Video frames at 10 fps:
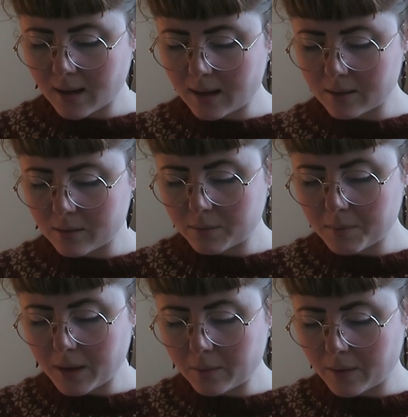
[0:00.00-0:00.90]
and on
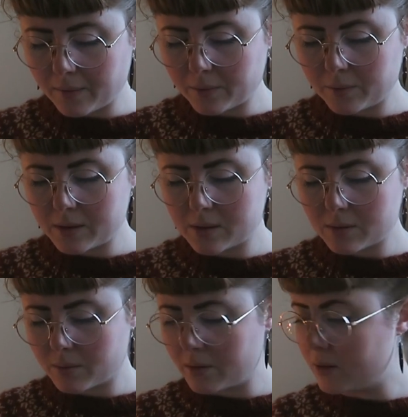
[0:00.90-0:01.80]
my Ravelry
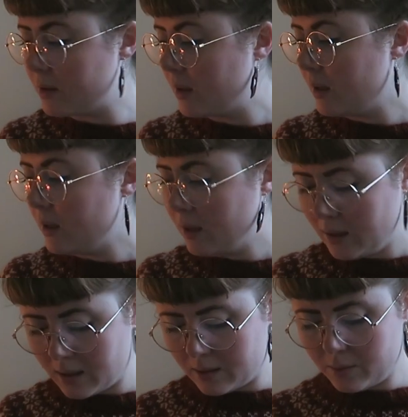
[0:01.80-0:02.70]
store.
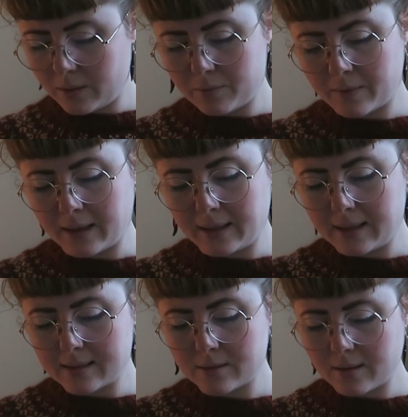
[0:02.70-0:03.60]
And you can find
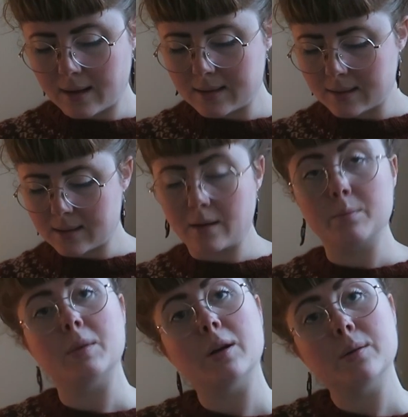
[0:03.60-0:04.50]
links to that
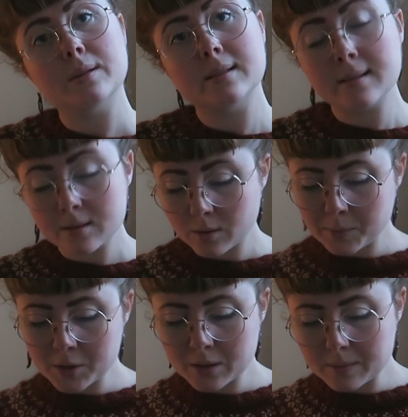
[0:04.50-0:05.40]
down below in the
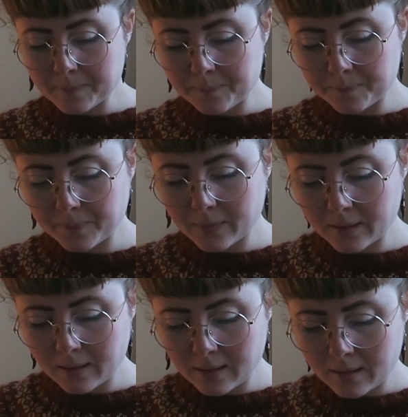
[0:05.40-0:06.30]
description.
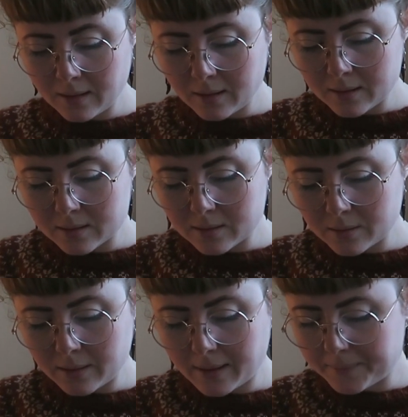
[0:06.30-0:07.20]

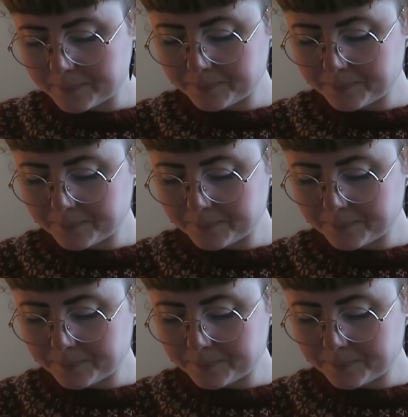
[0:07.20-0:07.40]
So yeah.